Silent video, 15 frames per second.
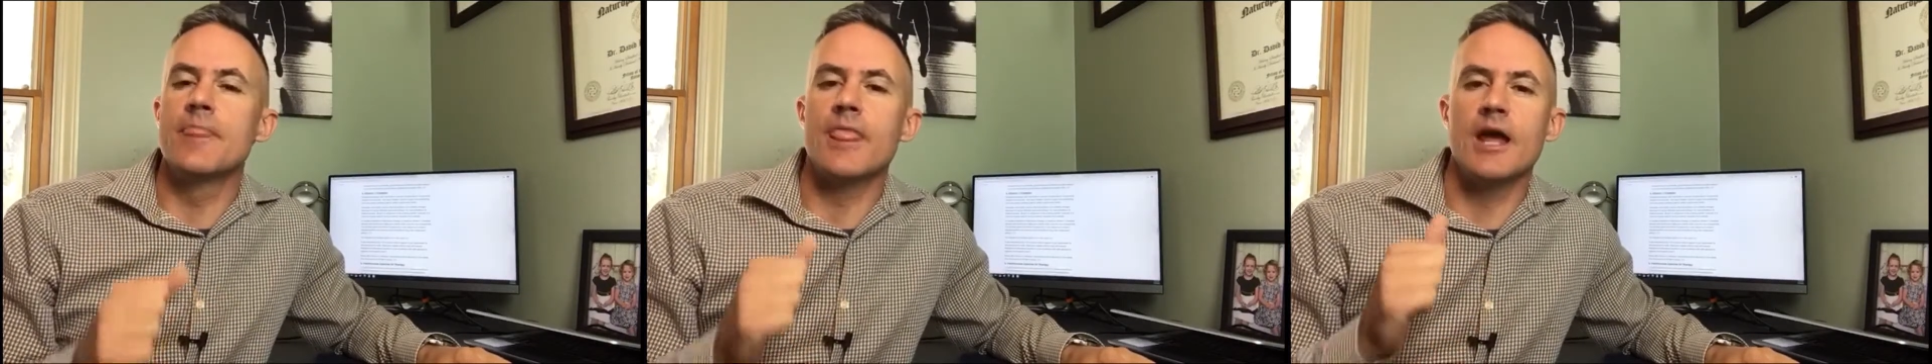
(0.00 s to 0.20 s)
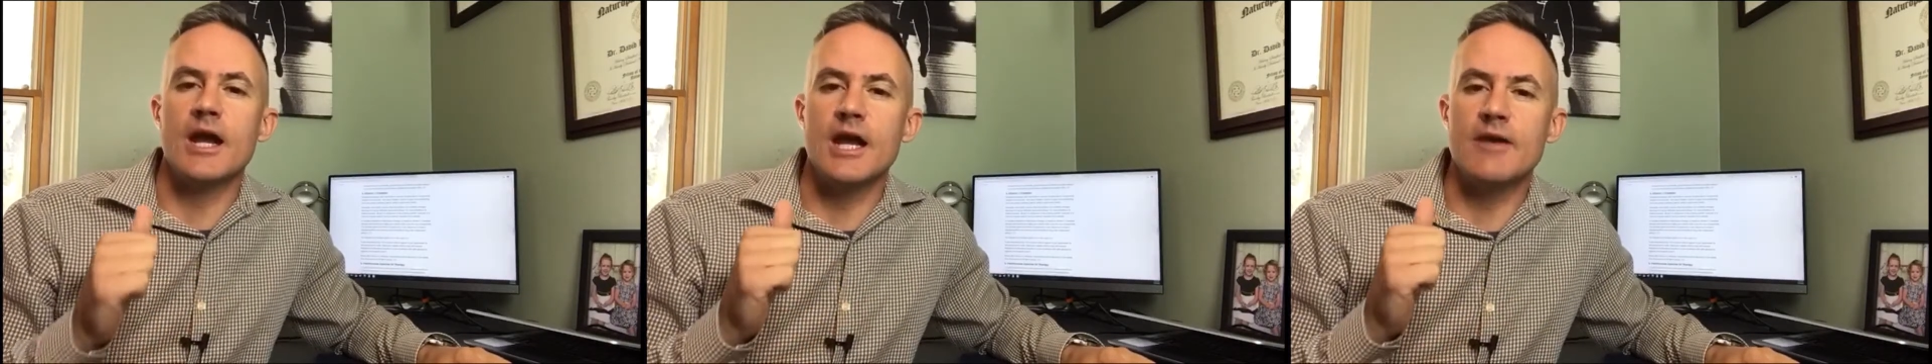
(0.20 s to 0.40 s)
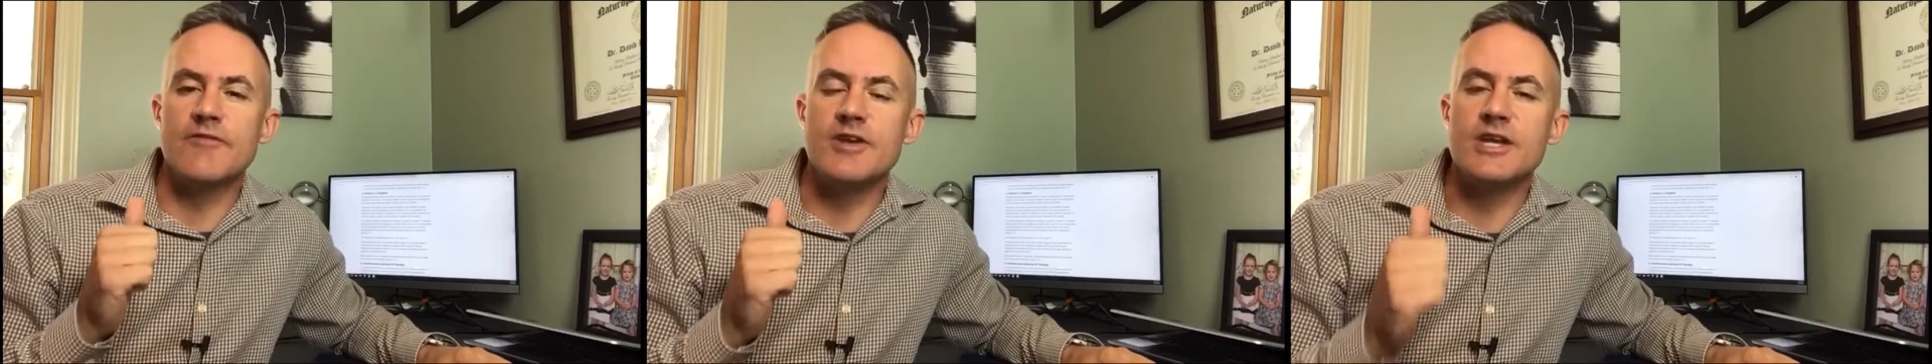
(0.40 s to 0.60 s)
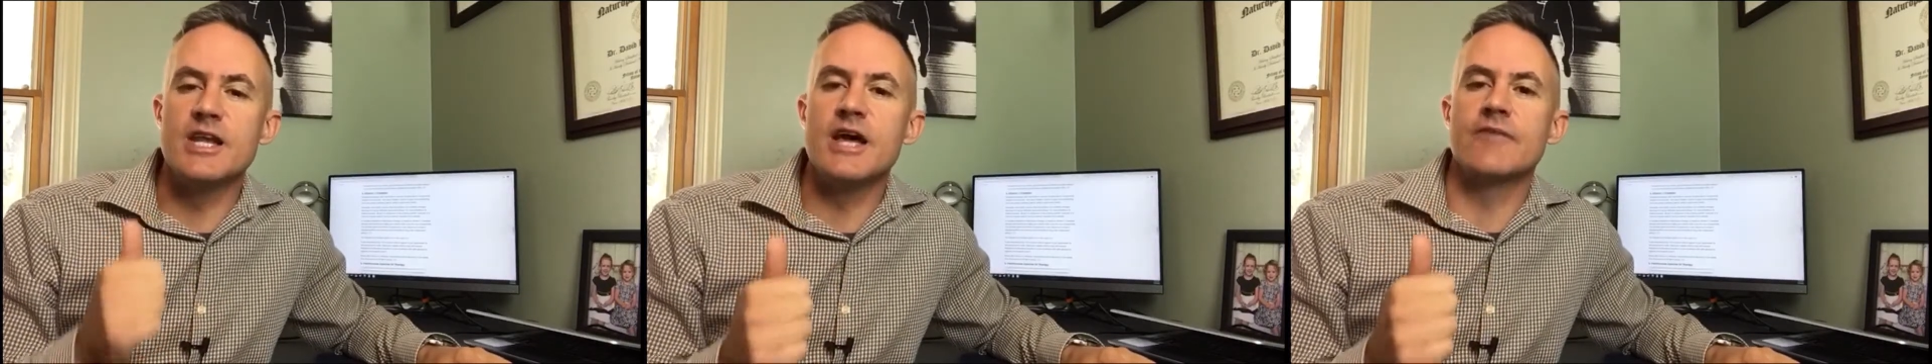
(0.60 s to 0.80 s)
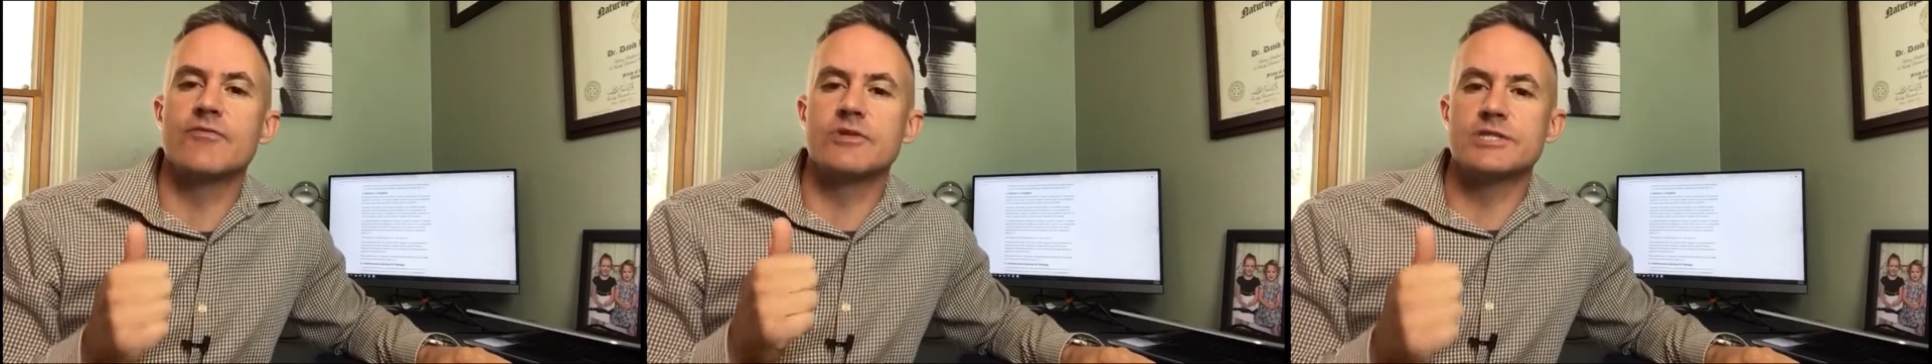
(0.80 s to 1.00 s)
and I have
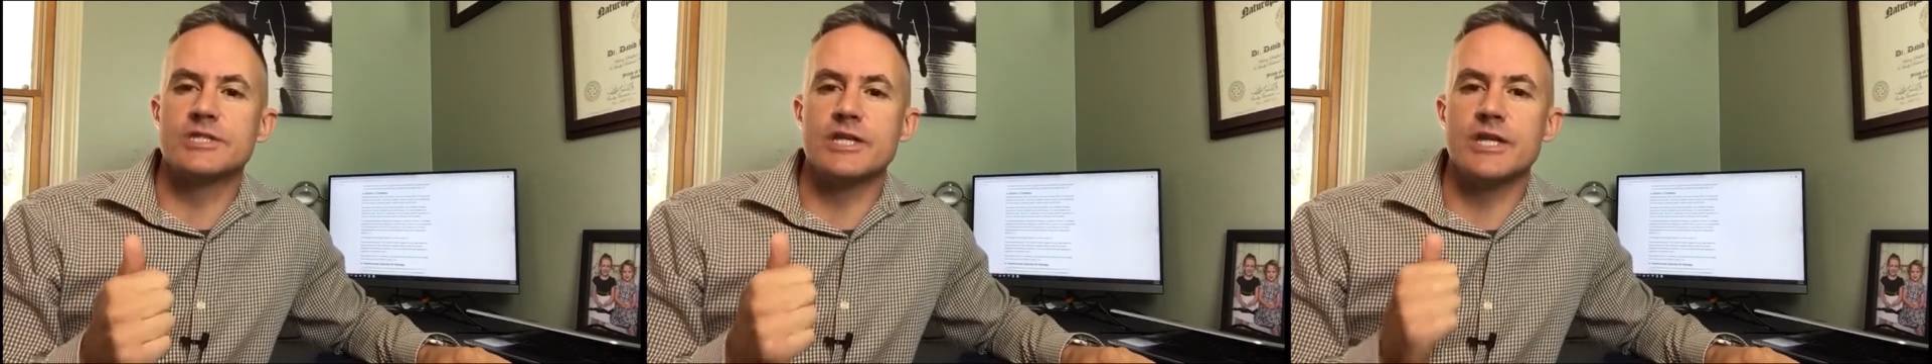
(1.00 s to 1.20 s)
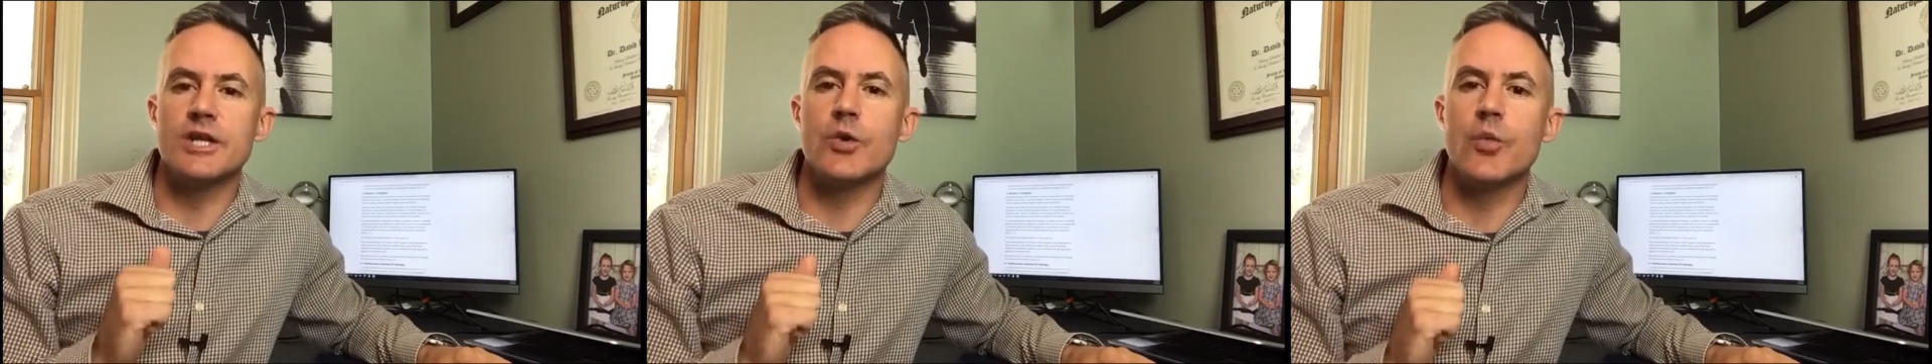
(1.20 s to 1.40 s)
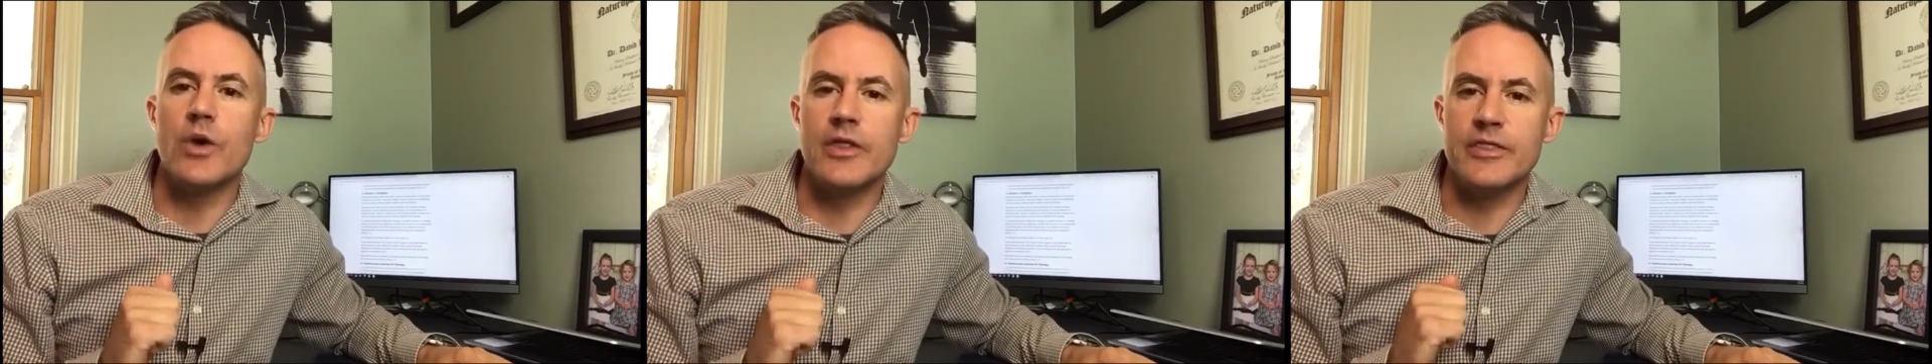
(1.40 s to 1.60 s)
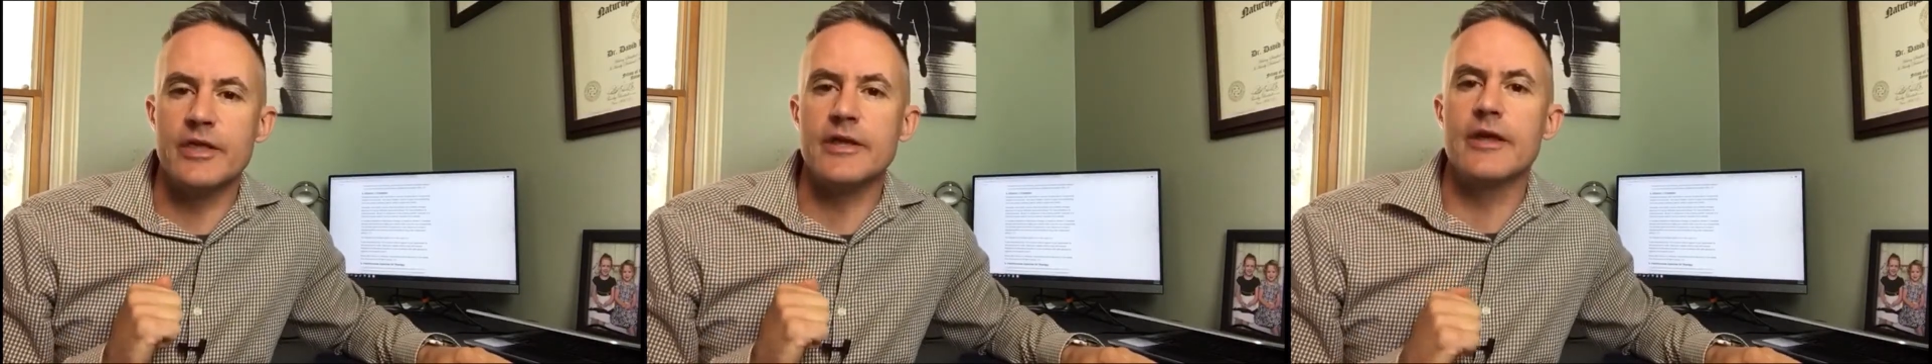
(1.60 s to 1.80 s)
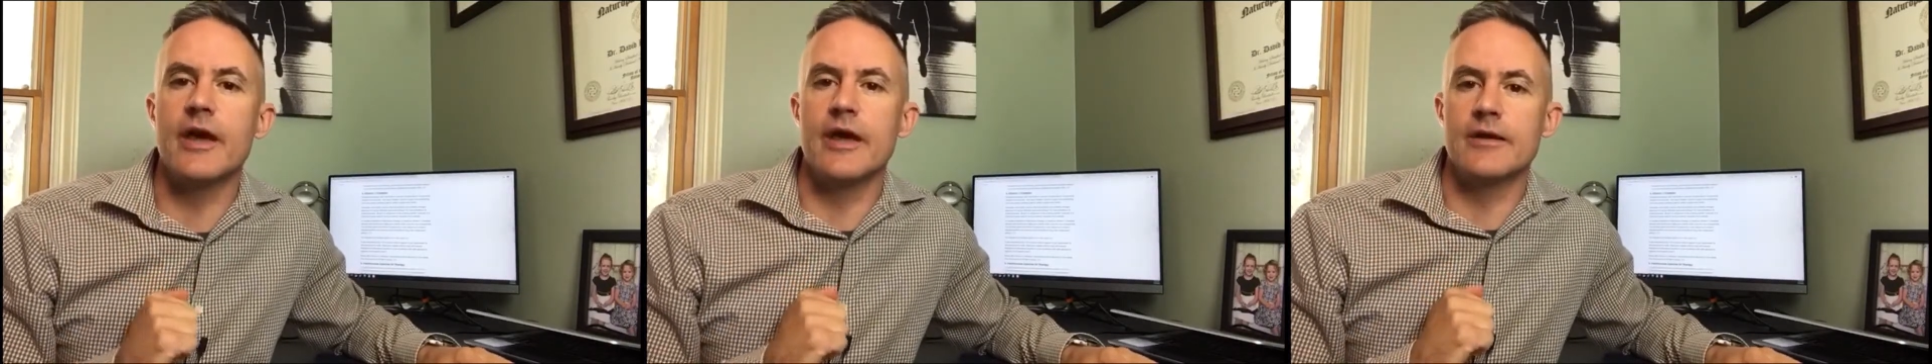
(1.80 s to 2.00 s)
never seen it win the
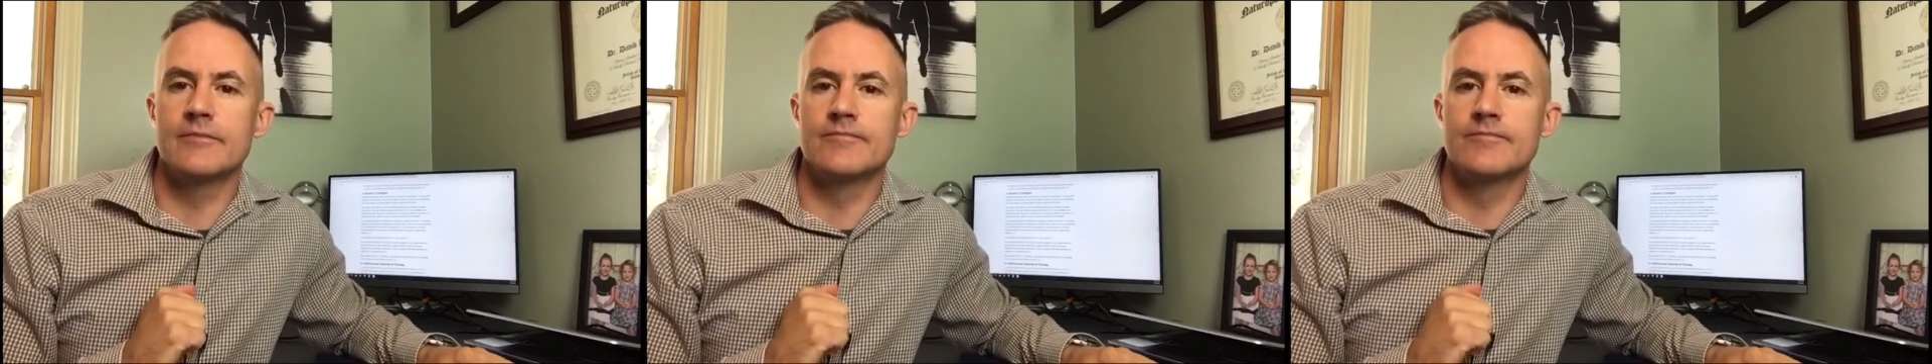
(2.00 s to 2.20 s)
day.